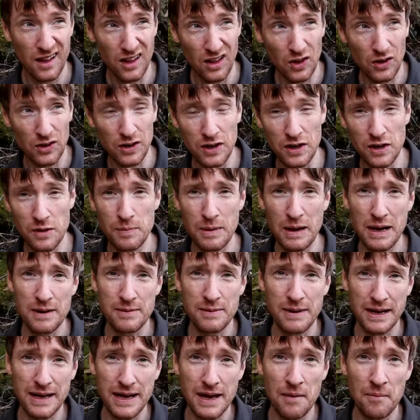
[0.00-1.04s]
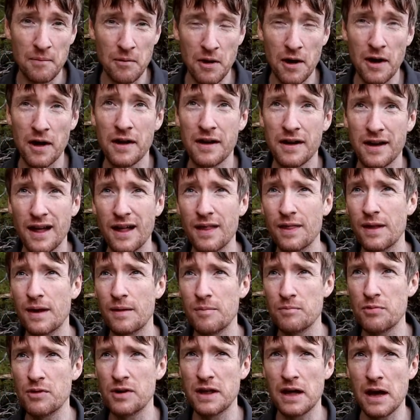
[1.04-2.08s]
looking at the back of my camera,
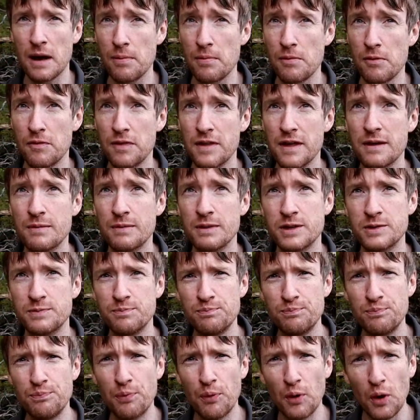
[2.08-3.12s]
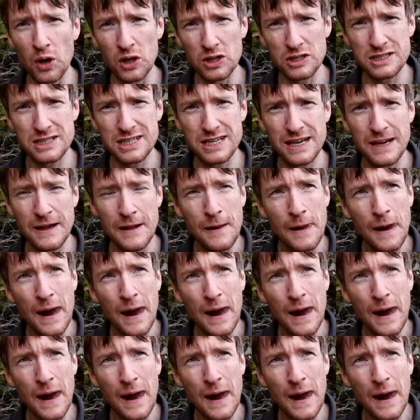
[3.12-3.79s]
I'm pretty happy with the image, but